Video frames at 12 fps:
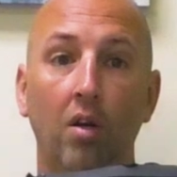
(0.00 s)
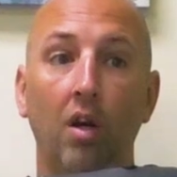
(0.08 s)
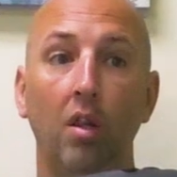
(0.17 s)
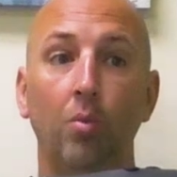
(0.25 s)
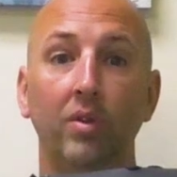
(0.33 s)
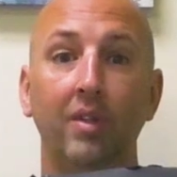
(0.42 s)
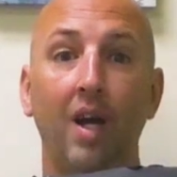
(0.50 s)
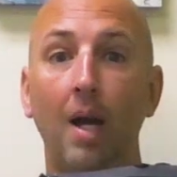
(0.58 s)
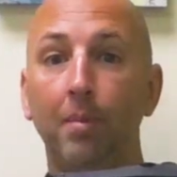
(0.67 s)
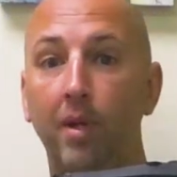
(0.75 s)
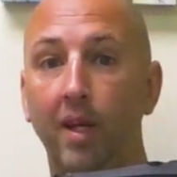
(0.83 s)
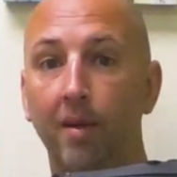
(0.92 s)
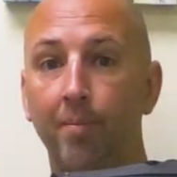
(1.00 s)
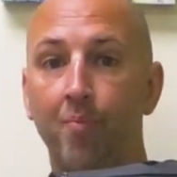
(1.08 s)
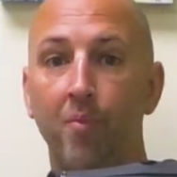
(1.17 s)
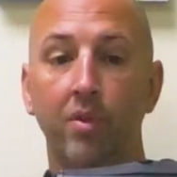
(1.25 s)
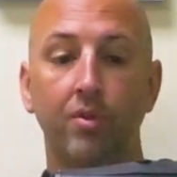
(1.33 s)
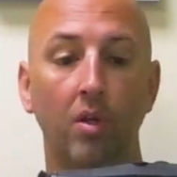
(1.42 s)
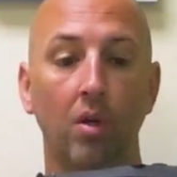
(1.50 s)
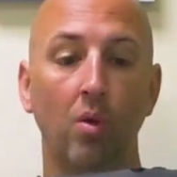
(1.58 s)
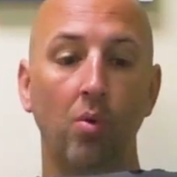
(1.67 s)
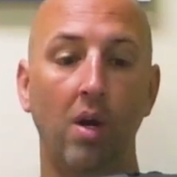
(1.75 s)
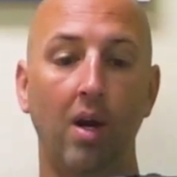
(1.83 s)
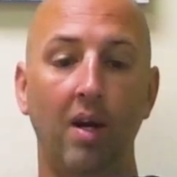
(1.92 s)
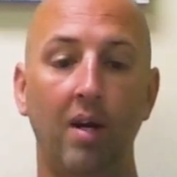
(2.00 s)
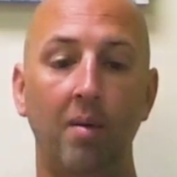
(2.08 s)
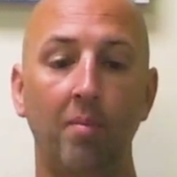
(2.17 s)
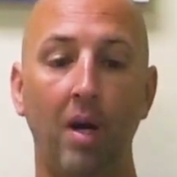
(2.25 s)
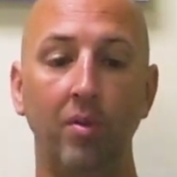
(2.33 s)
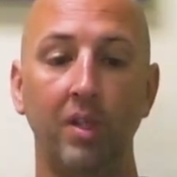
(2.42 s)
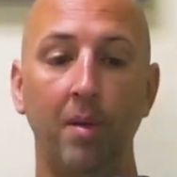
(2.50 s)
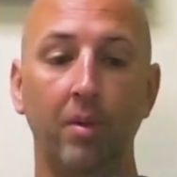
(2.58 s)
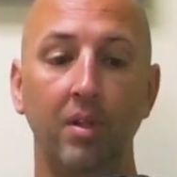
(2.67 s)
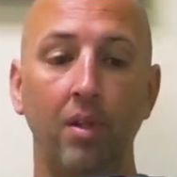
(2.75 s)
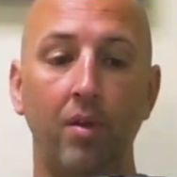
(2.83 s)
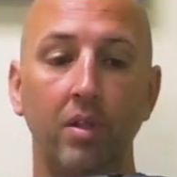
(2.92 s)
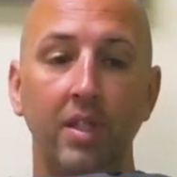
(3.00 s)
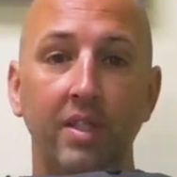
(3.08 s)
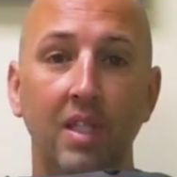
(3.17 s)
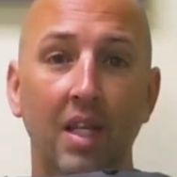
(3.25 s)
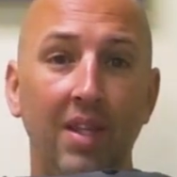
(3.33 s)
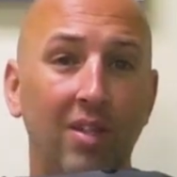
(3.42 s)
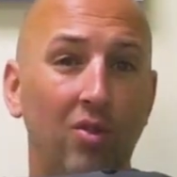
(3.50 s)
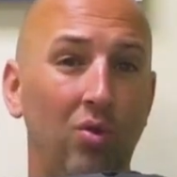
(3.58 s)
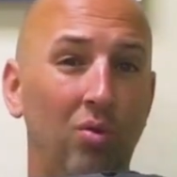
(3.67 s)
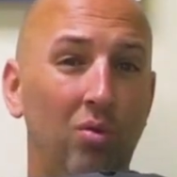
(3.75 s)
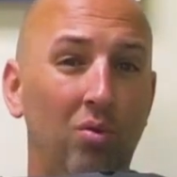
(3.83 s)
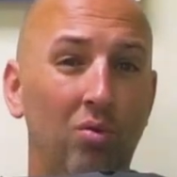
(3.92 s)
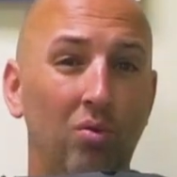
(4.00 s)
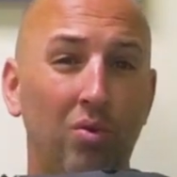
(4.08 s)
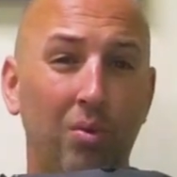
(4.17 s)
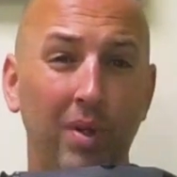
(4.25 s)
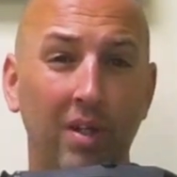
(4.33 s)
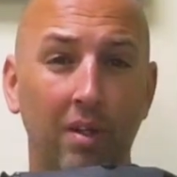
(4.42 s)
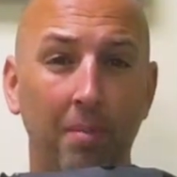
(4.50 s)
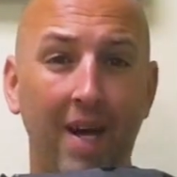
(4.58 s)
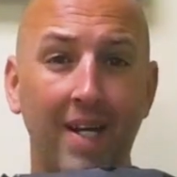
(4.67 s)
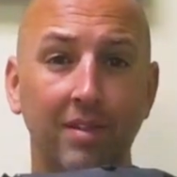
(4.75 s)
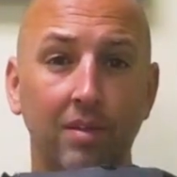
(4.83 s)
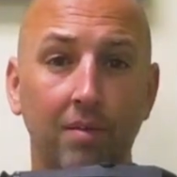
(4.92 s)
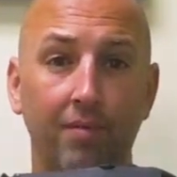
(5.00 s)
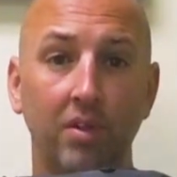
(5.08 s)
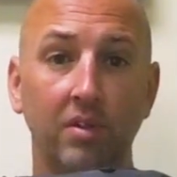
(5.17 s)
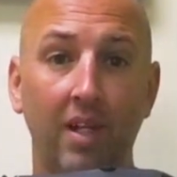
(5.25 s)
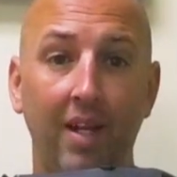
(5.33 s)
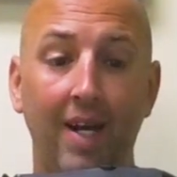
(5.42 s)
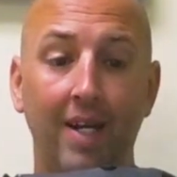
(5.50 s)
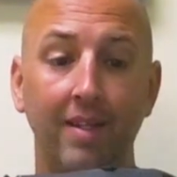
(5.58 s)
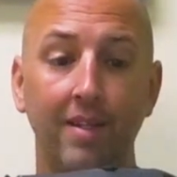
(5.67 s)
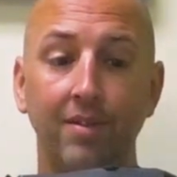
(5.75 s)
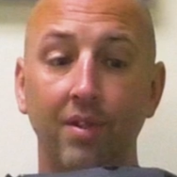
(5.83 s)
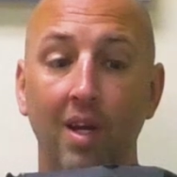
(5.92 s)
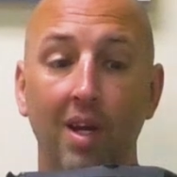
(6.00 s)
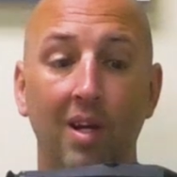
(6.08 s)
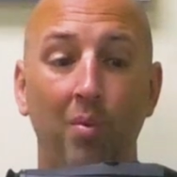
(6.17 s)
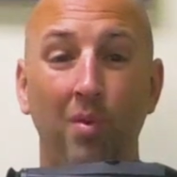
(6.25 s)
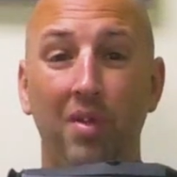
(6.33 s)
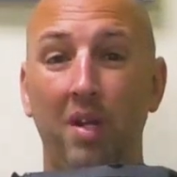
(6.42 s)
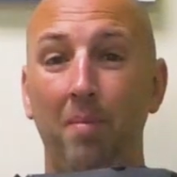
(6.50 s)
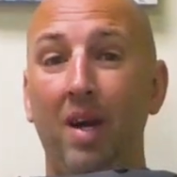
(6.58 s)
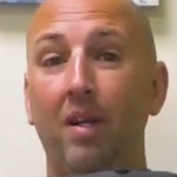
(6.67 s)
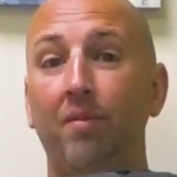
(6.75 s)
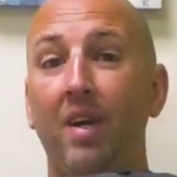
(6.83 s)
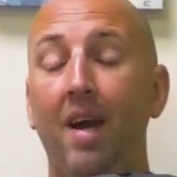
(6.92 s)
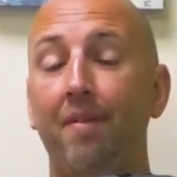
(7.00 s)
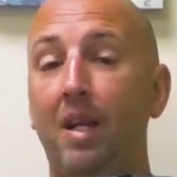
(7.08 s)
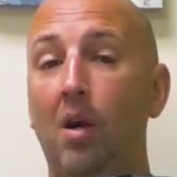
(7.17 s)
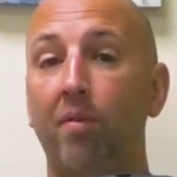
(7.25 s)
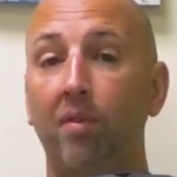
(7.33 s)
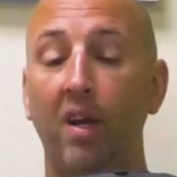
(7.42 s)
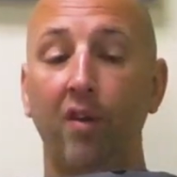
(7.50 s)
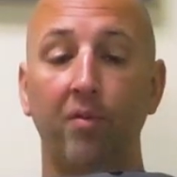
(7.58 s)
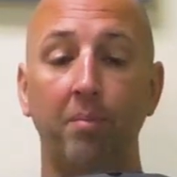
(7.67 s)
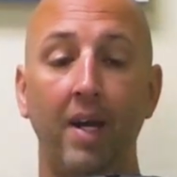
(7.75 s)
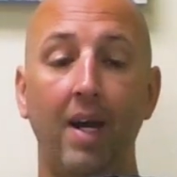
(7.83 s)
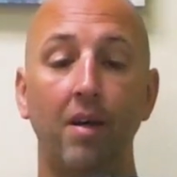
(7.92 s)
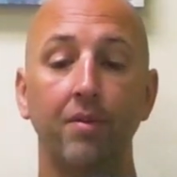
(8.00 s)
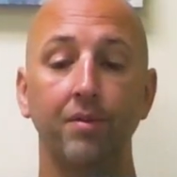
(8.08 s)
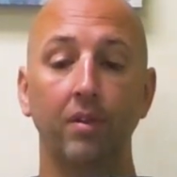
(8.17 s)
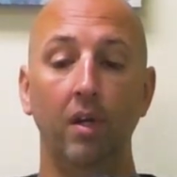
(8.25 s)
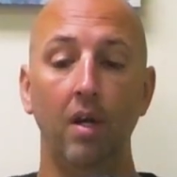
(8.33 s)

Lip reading: or other ones hibernate. So I was able to literally see, I think, 200-300 bats the first night I had this, within a matter of half an hour flying over my house.